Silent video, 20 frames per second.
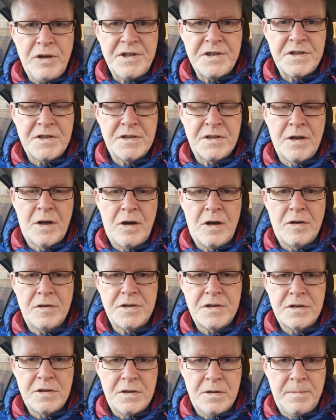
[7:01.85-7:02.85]

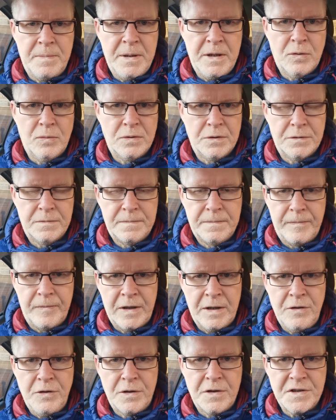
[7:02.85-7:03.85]
starts to build.
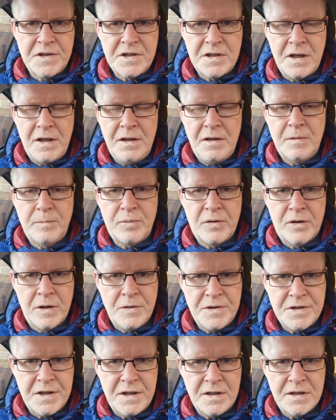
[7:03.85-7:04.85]
Then you can see the
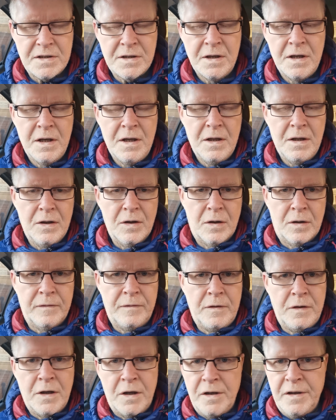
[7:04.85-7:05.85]
process of
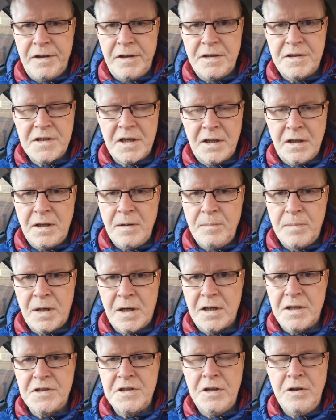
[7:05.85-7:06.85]
learning taking place.